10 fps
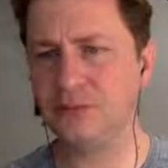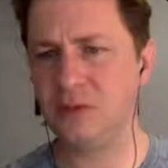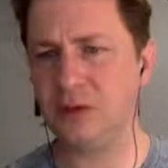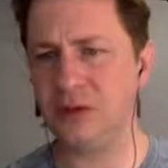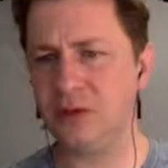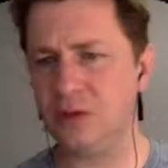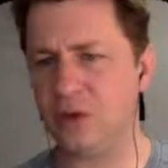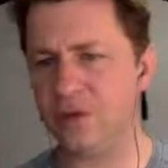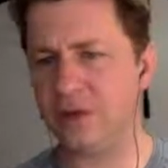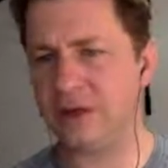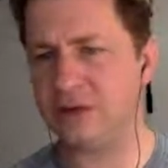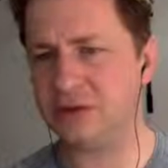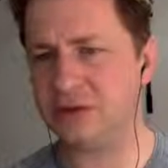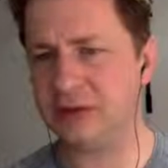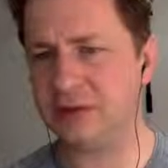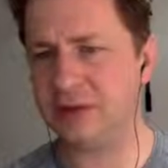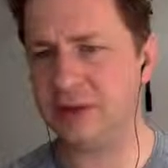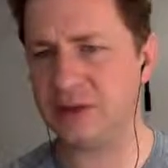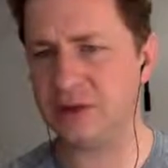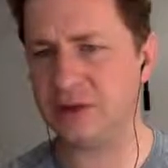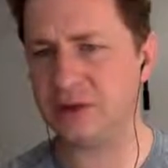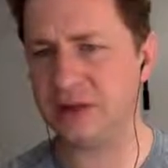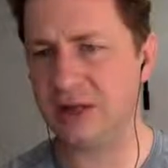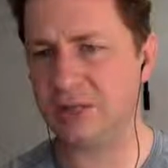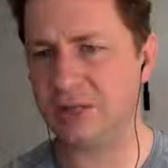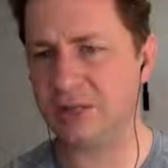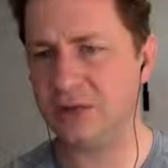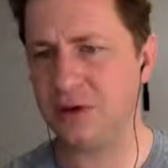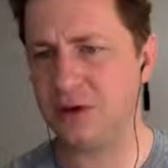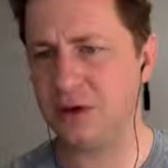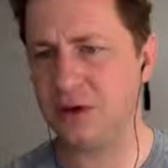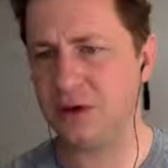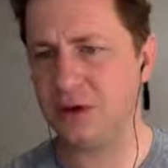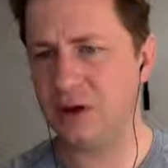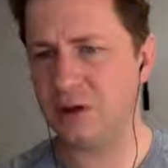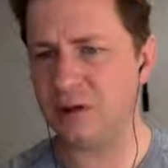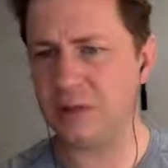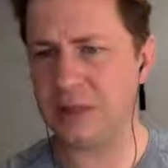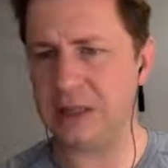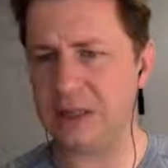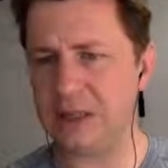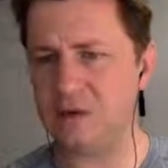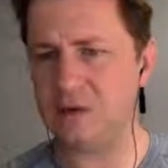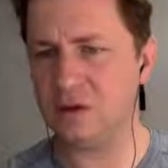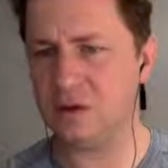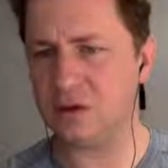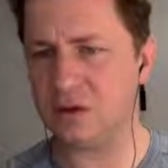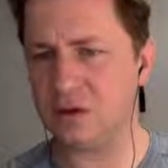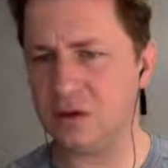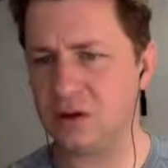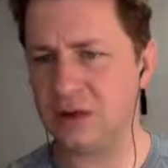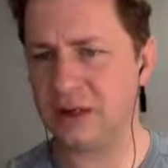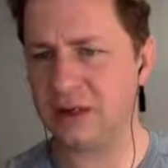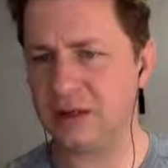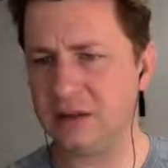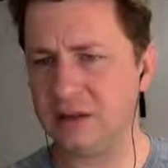We can do one final check and make sure the depths and speeds are all correct.